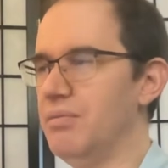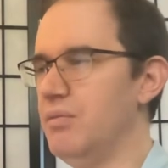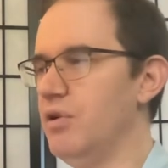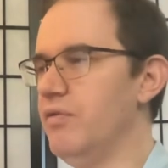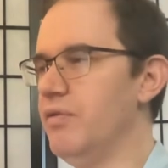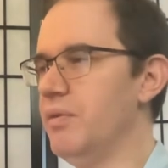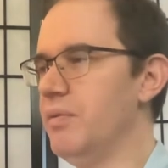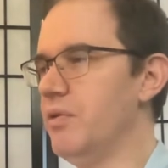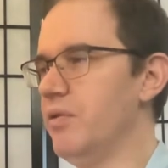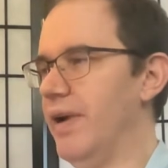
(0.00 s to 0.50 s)

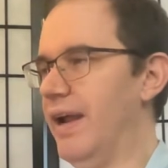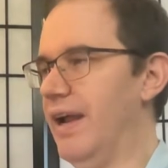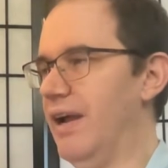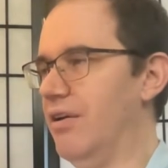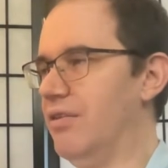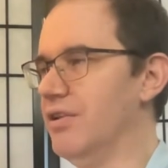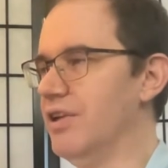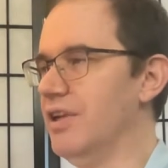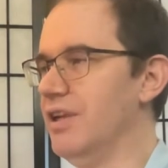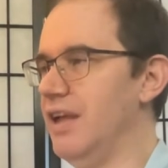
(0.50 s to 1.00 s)
move them
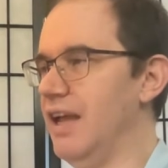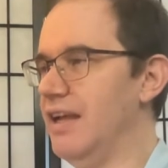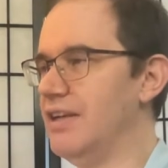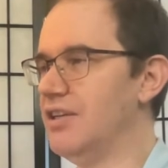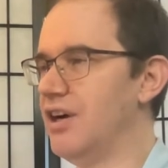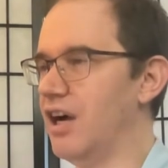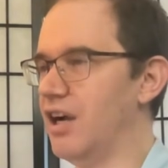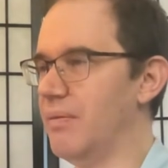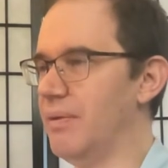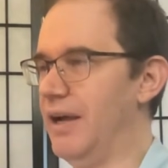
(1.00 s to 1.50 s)
around, and
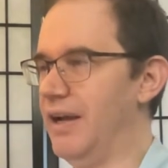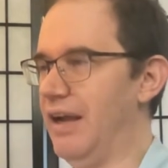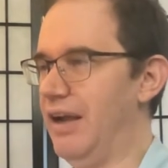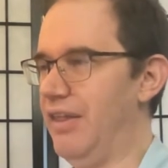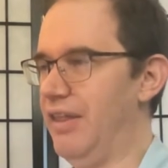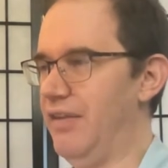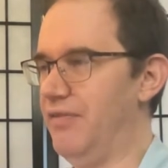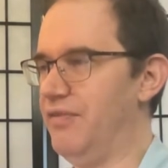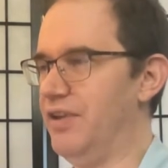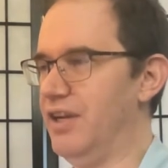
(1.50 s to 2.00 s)
talk about
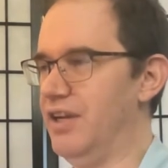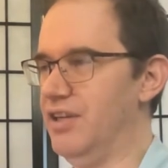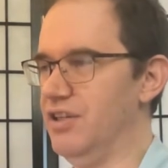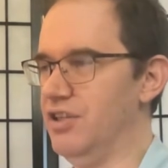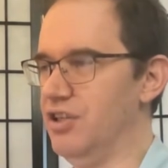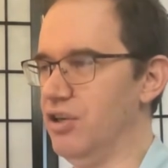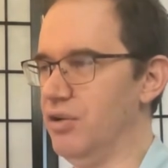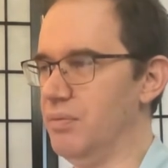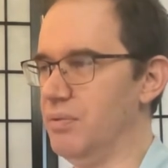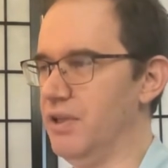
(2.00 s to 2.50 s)
how they fit
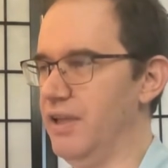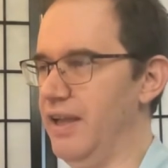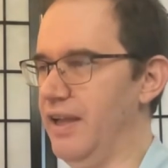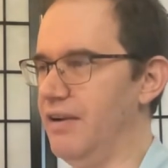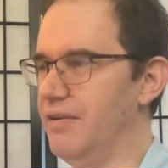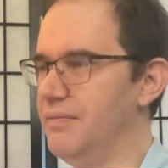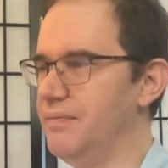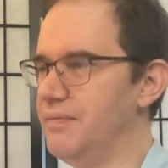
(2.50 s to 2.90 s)
into your plan.